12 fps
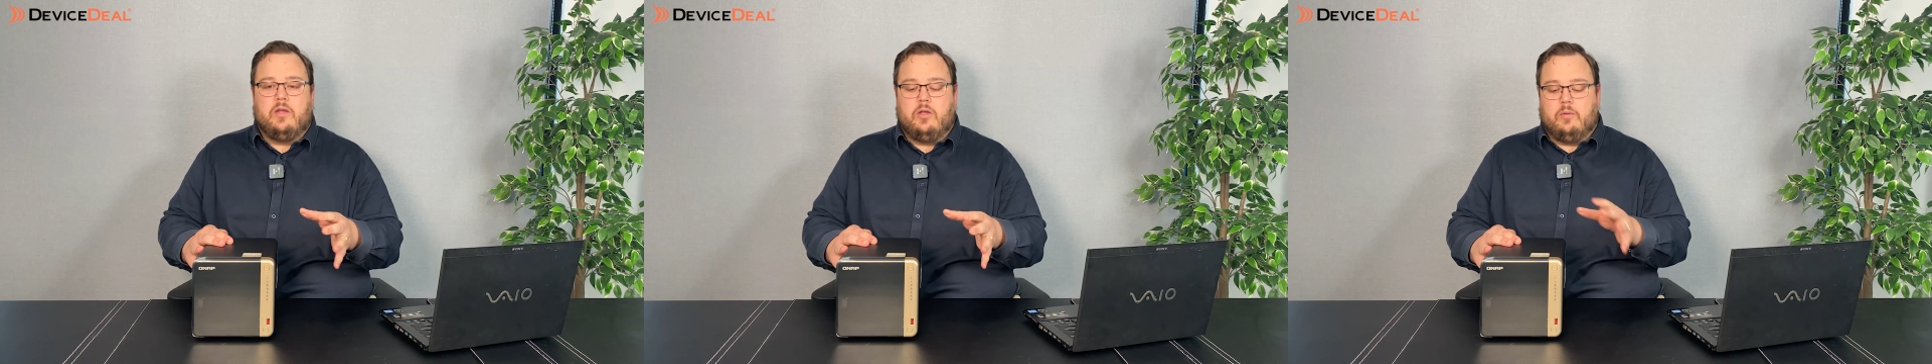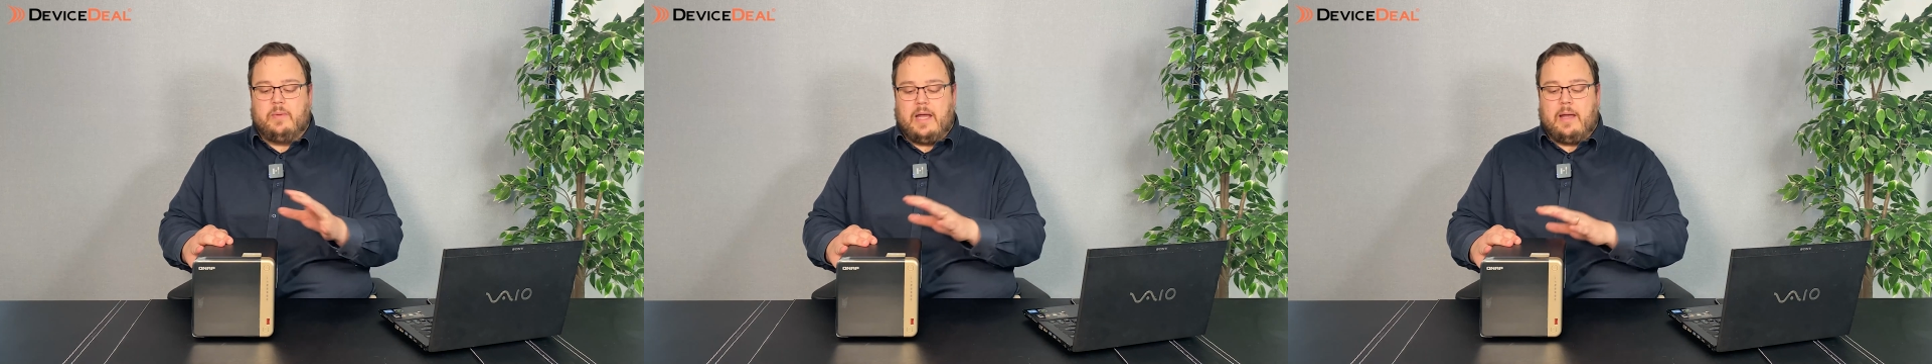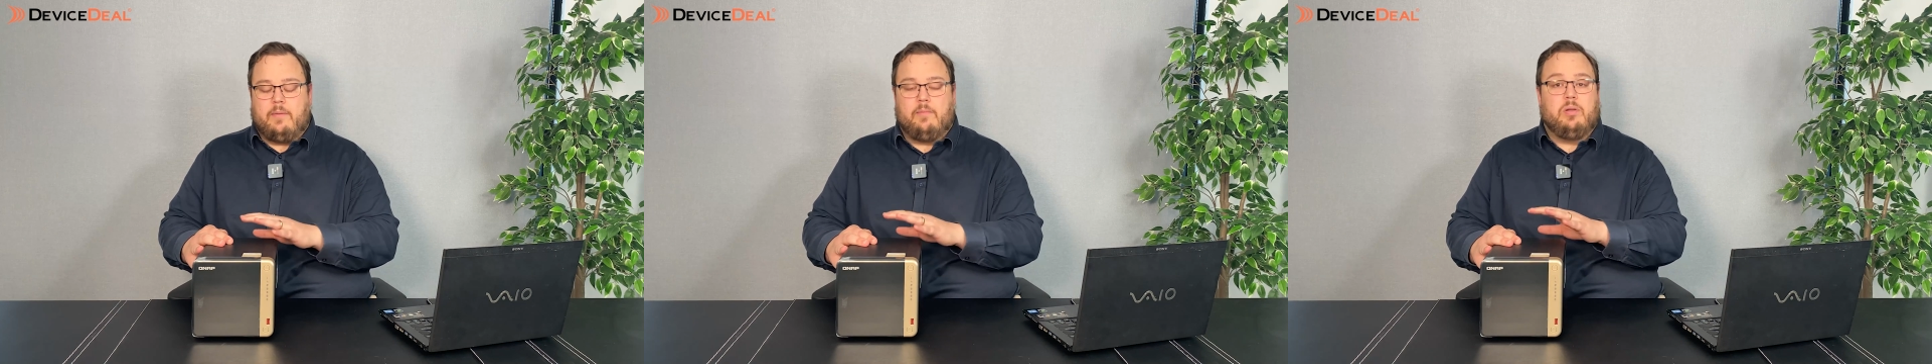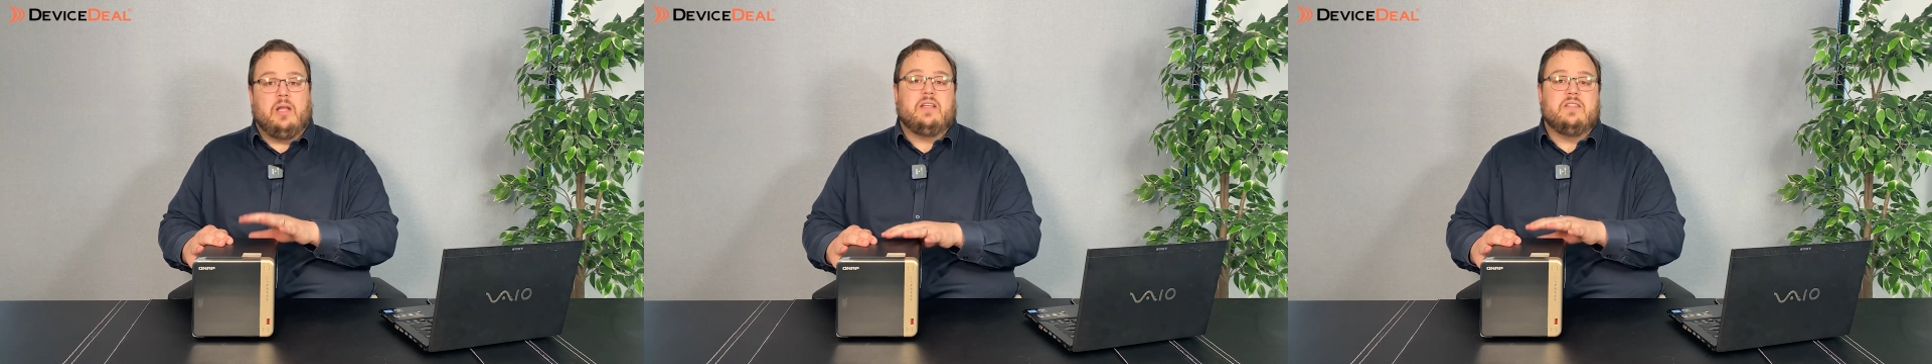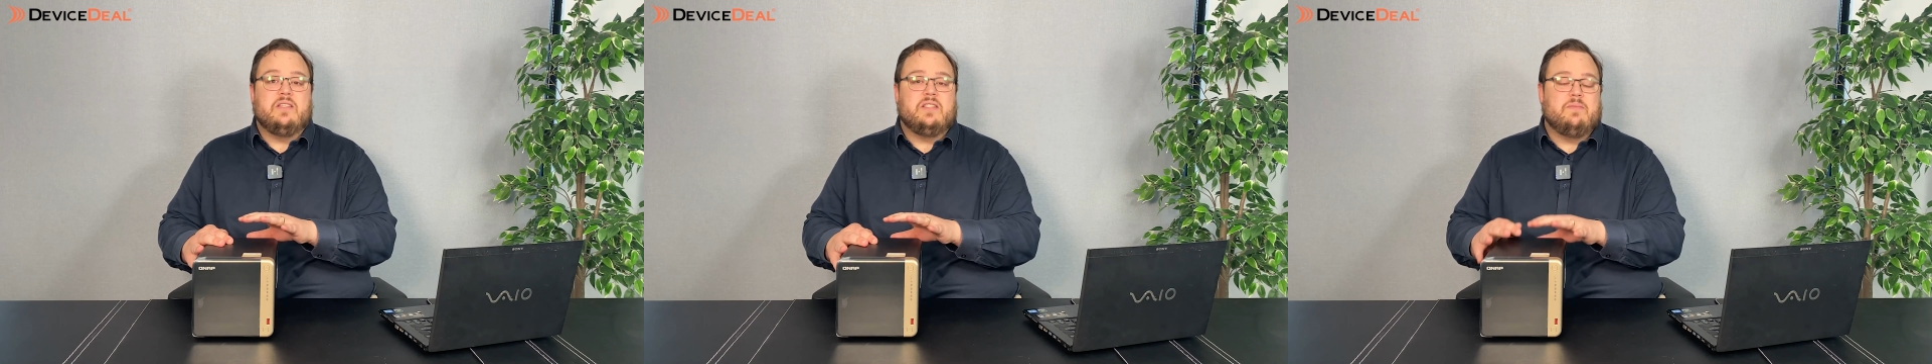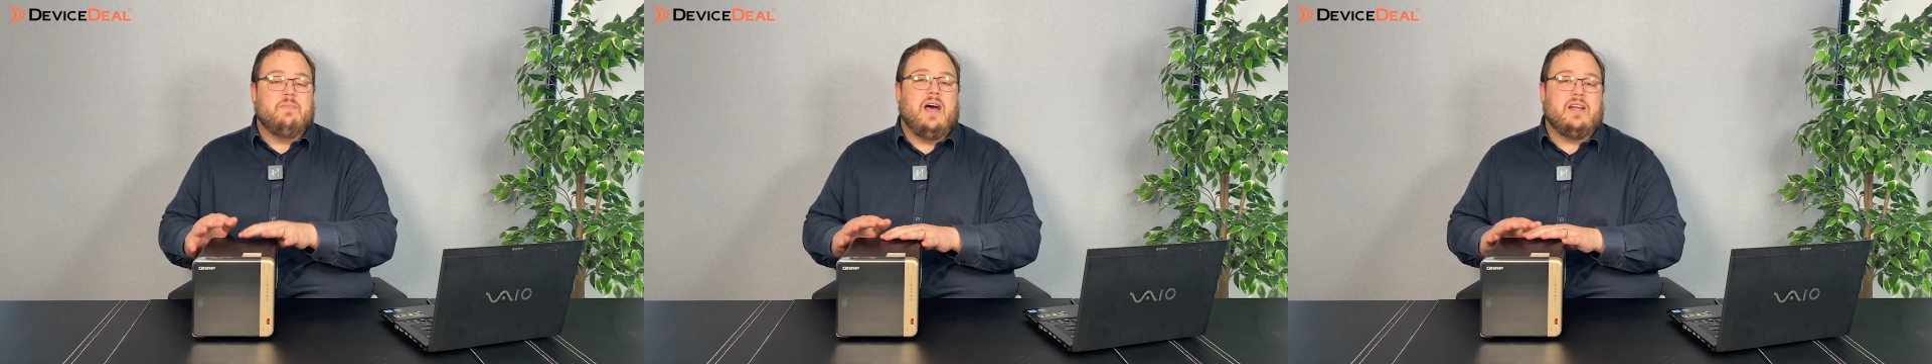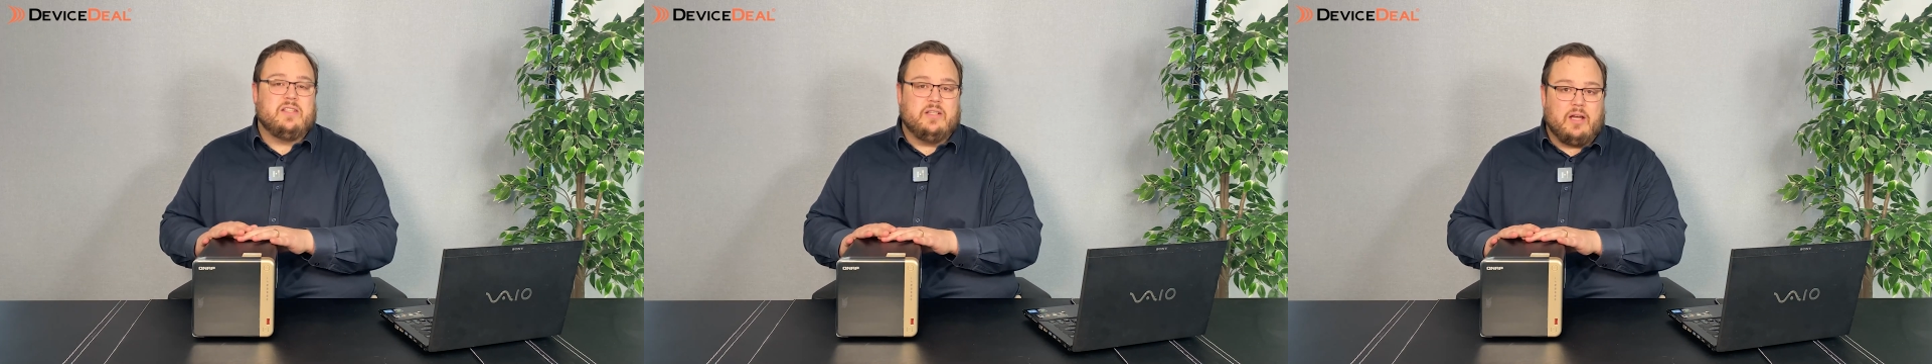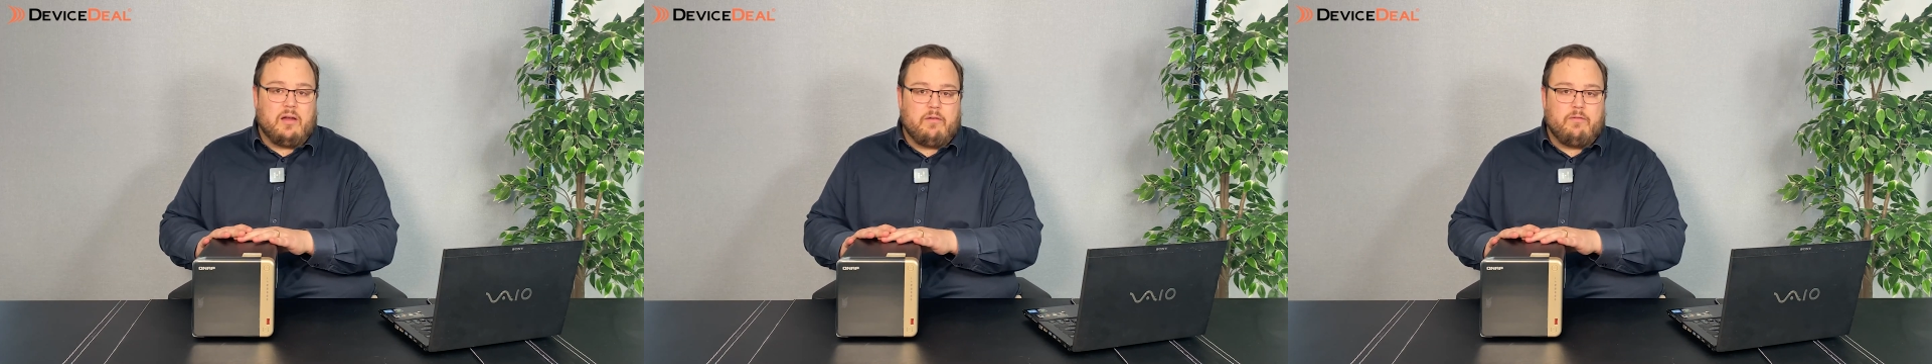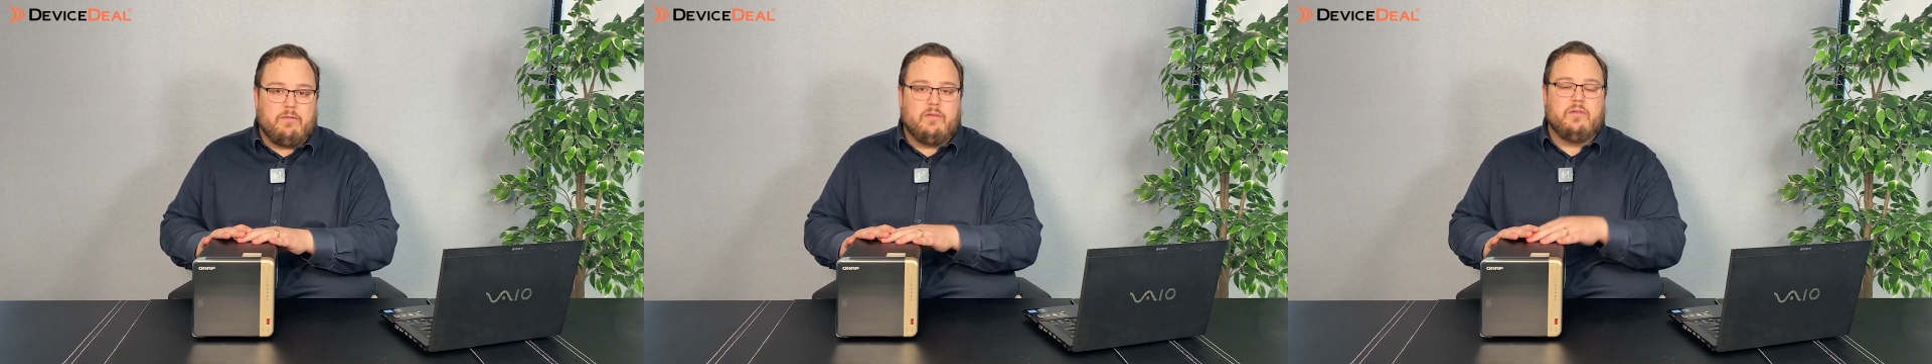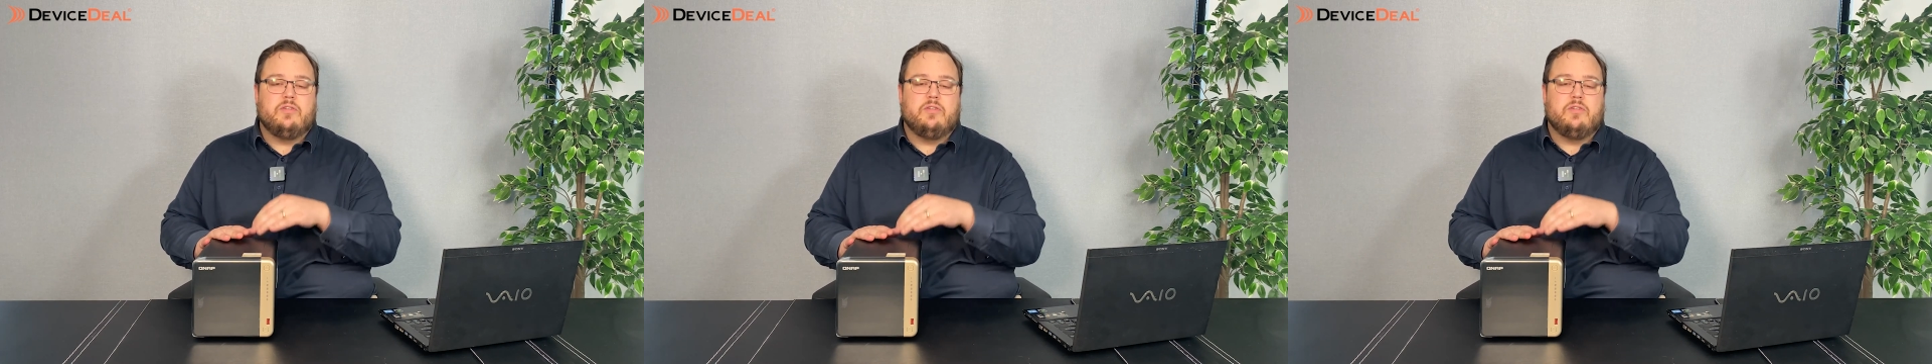you'll be able, Plex is smart enough